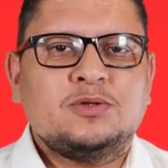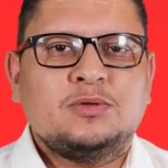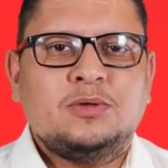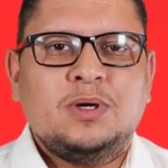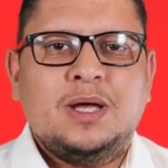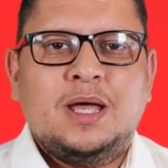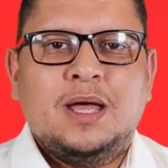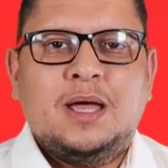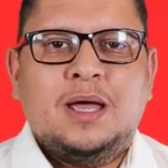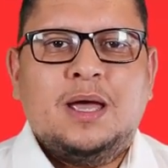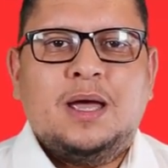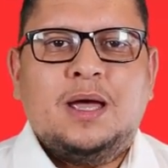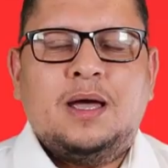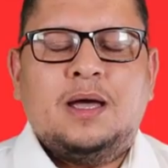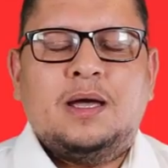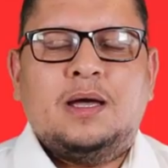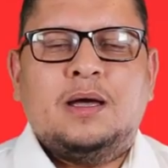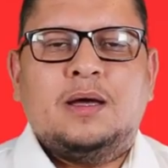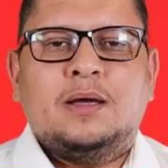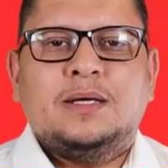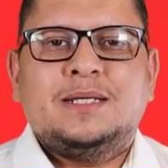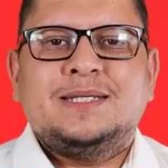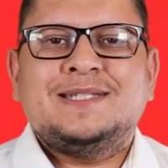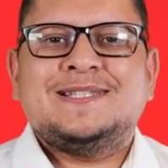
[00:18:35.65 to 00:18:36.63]
So
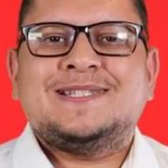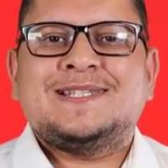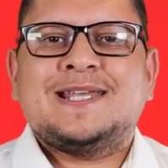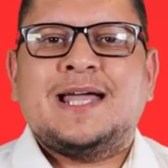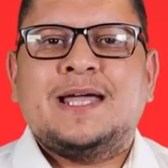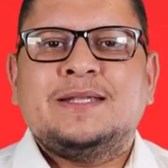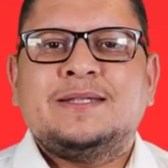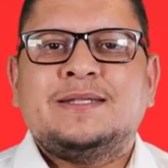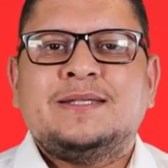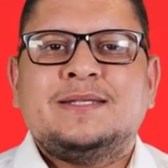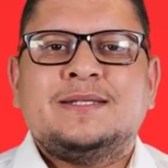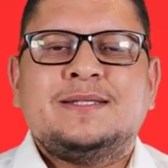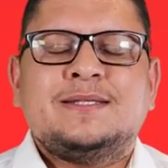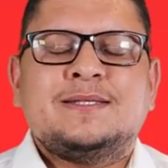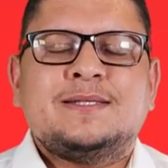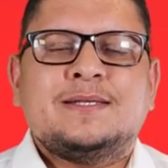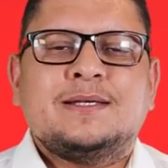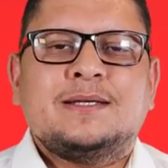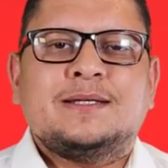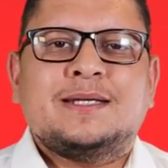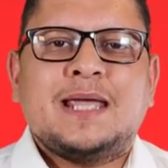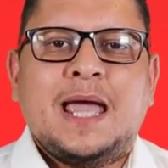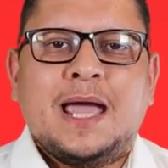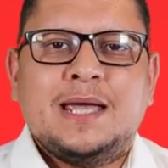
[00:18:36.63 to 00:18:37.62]
inside
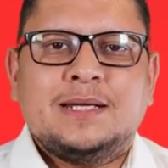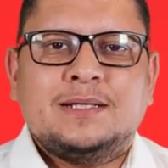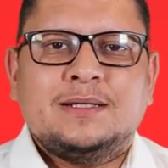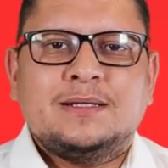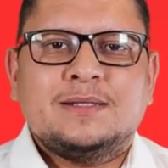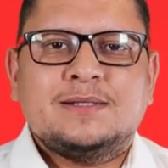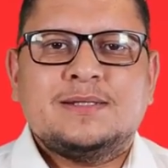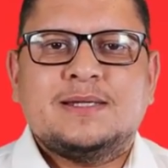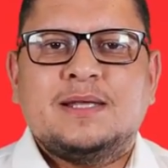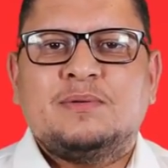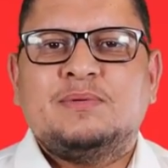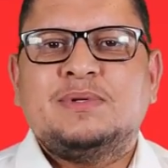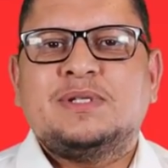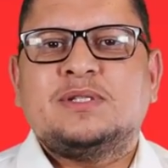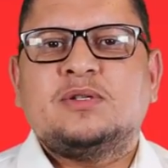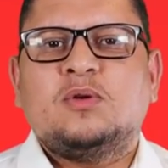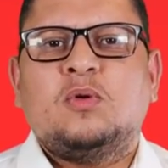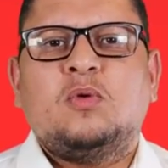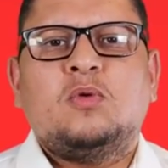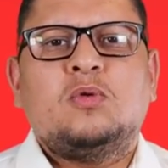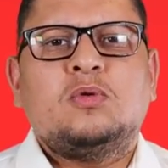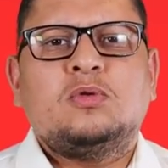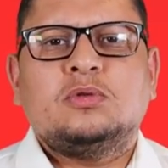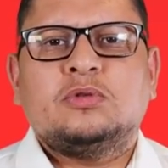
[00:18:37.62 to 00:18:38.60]
this guidance, there
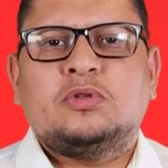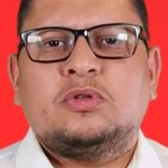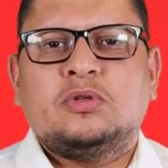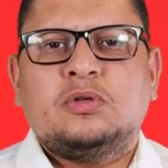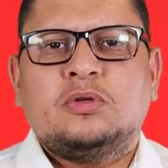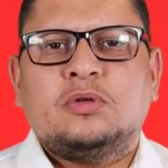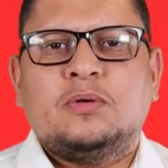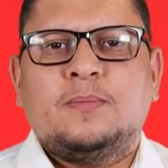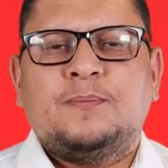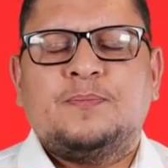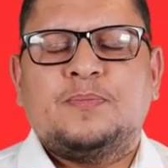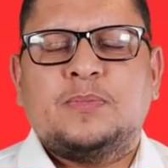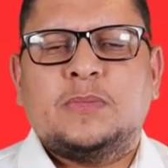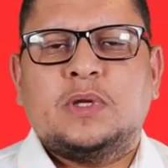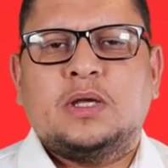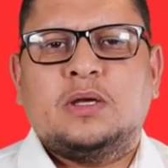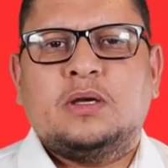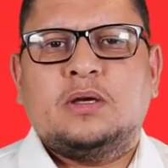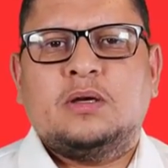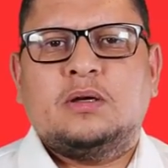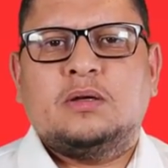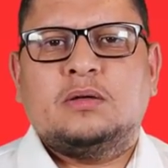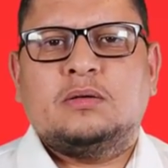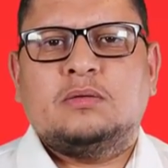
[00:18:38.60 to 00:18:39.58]
is all the
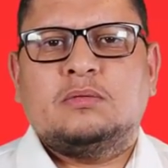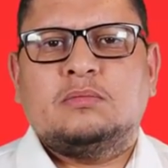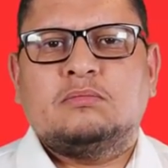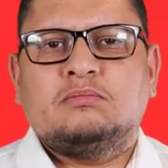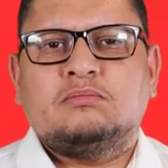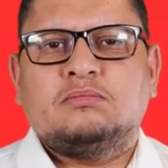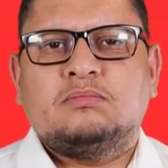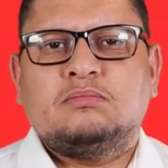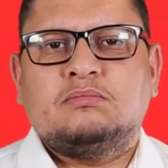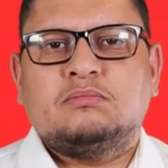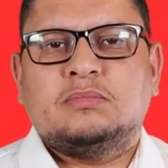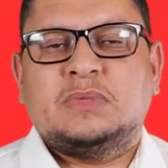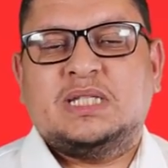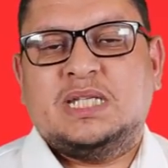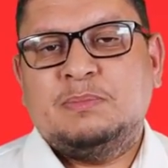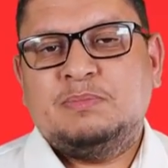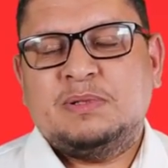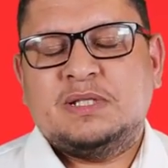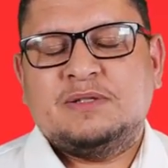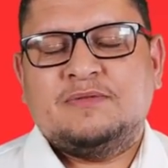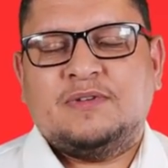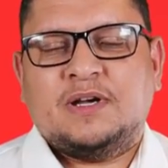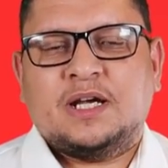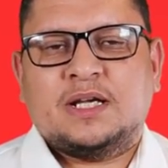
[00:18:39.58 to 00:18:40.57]
um,
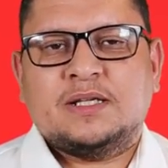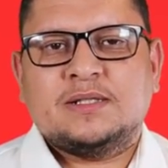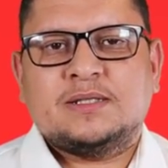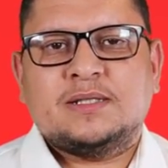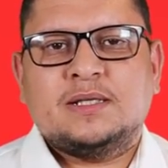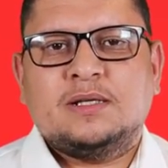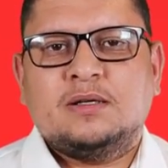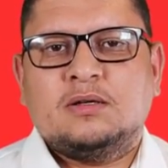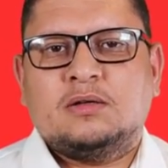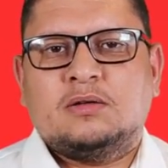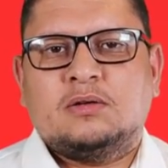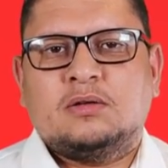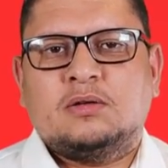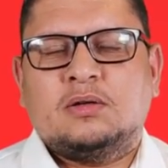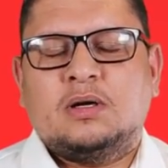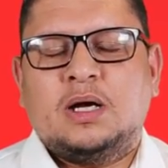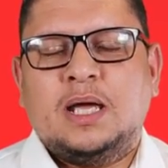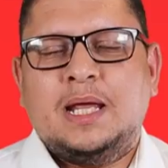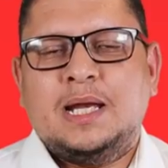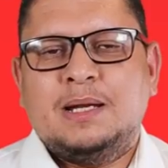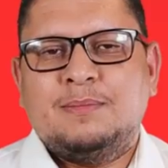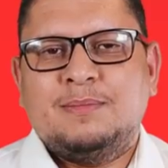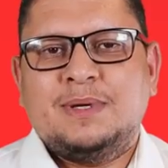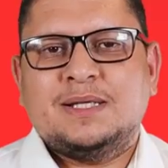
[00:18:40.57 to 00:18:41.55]
tips, if I can say,
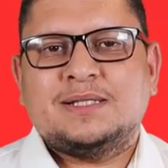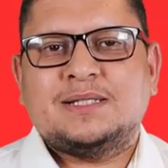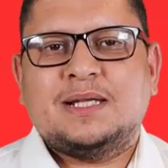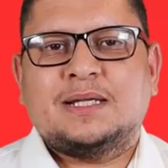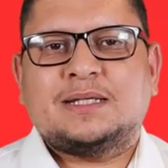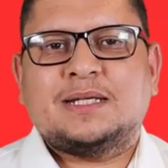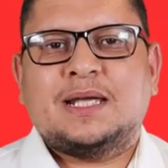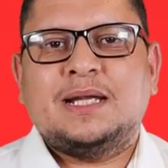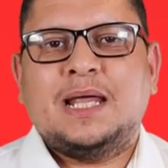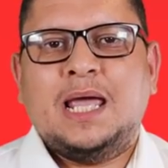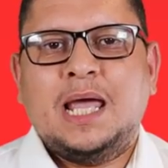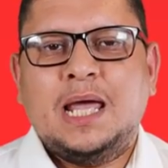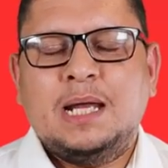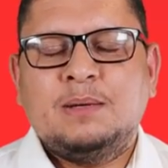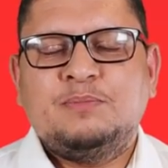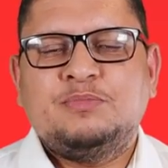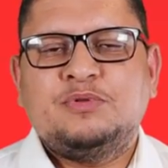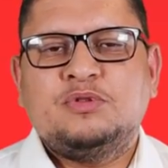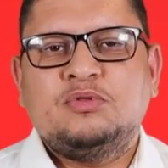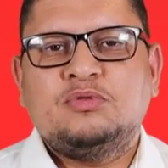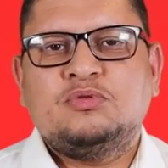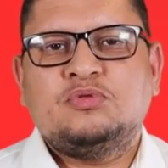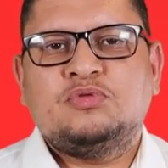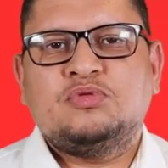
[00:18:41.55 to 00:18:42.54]
or elements that can
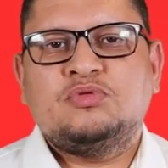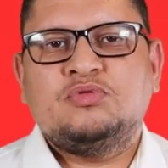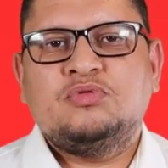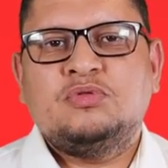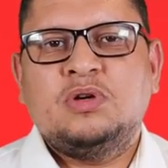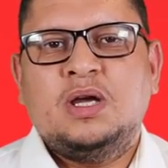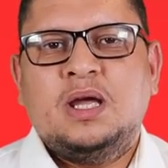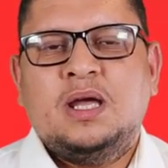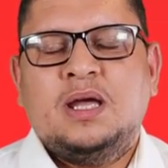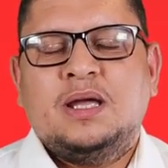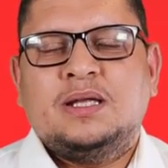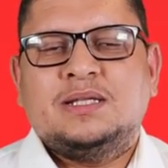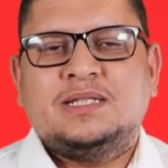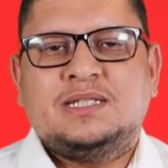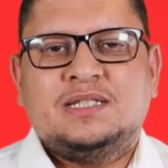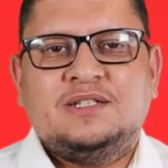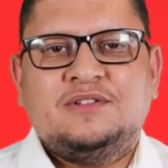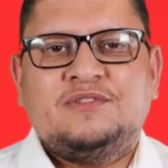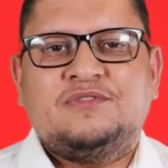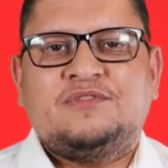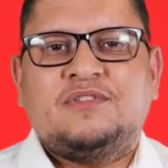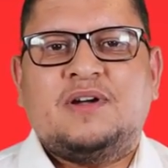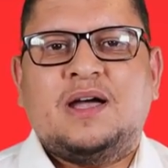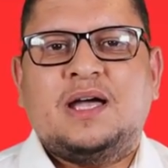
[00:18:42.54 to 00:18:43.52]
help you to
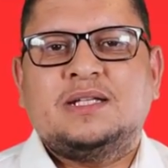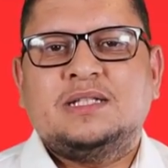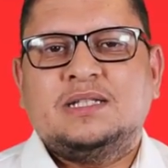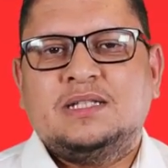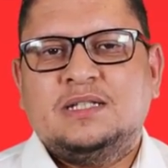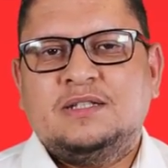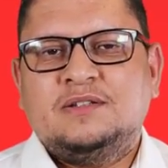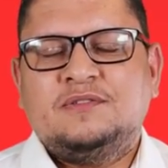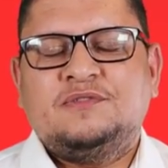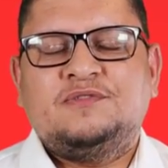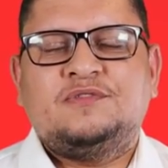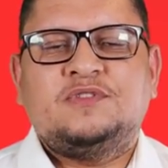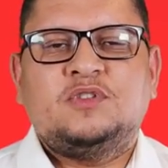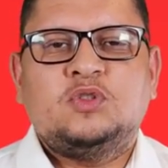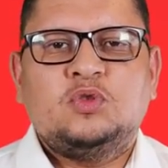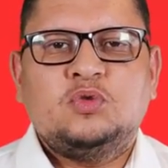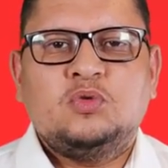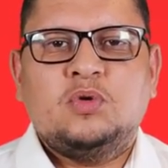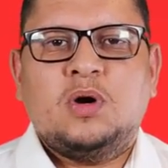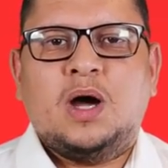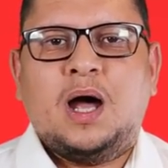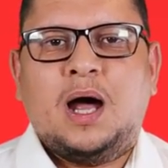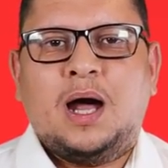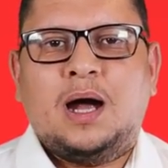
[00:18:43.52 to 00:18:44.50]
define if
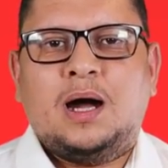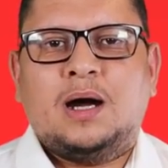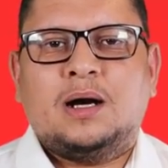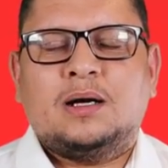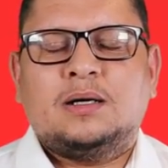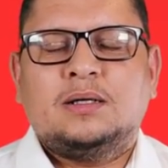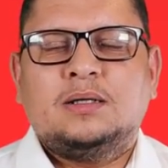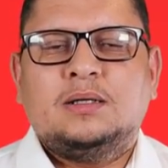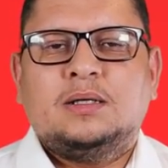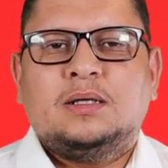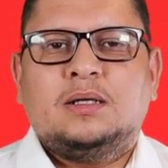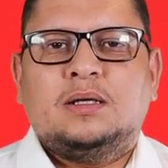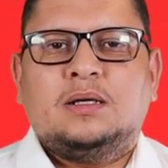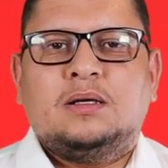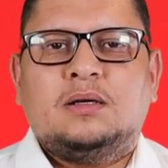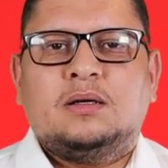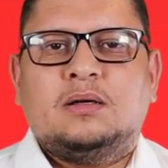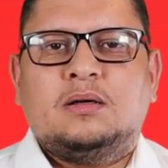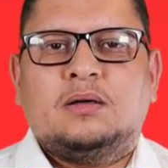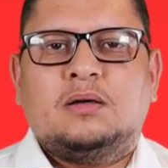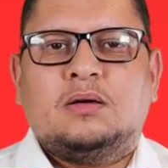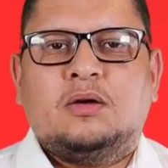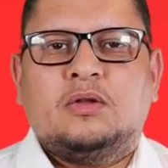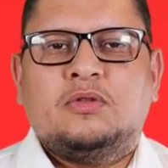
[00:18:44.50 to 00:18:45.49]
you are uh,
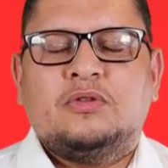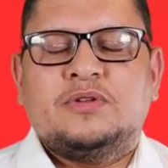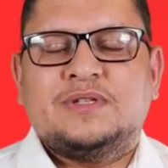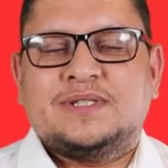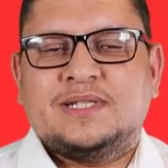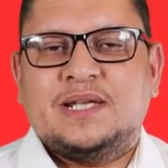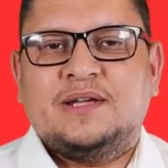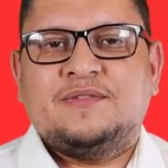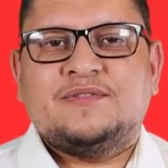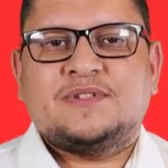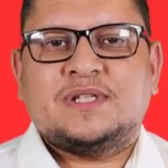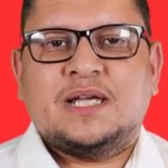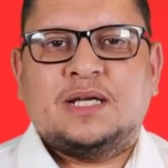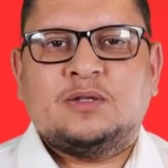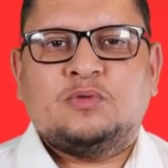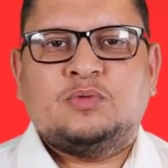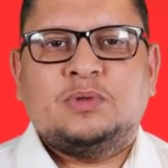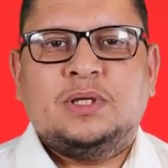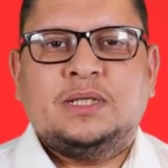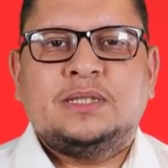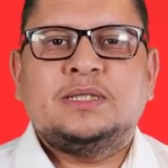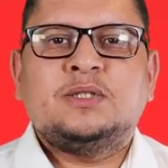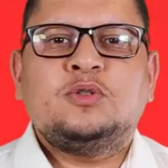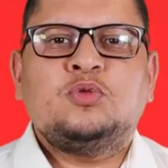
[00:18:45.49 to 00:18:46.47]
on the safe side
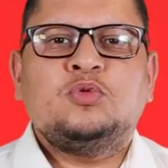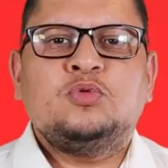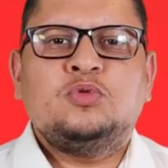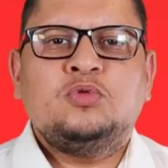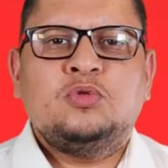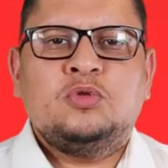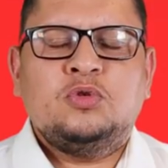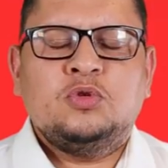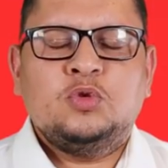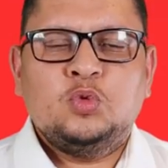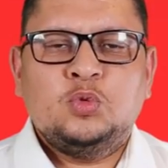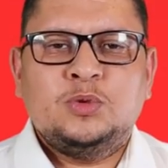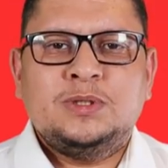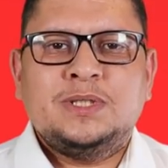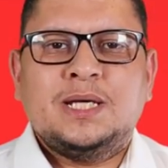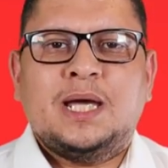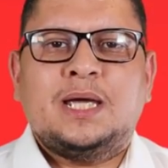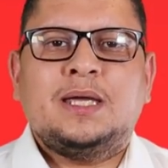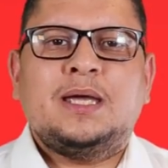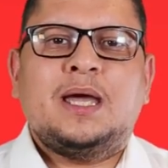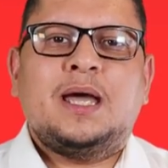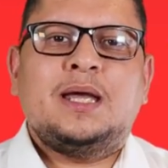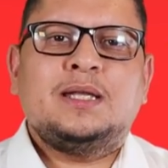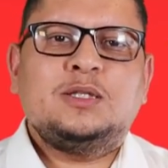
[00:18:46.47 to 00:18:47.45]
related to the
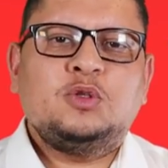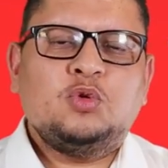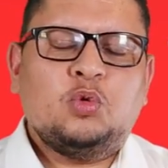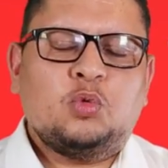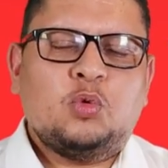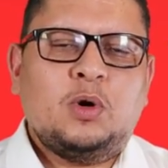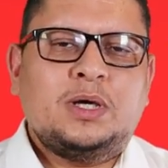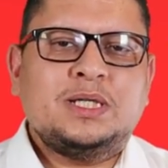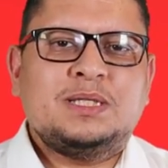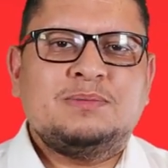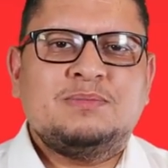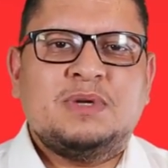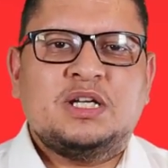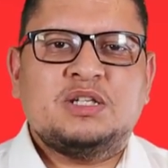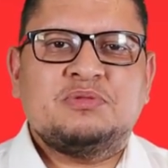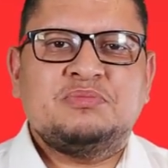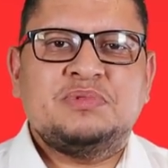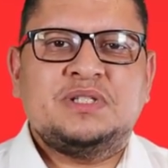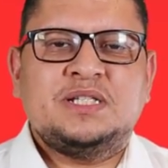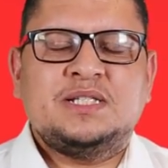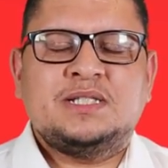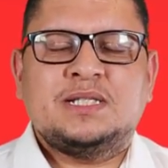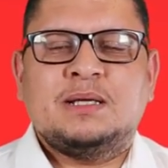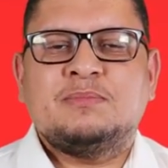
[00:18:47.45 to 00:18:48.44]
UDI and your quality
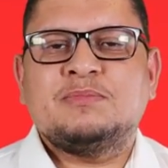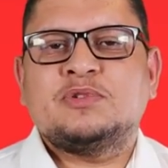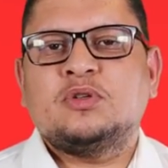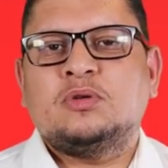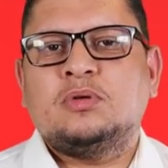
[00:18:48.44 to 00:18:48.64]
management system.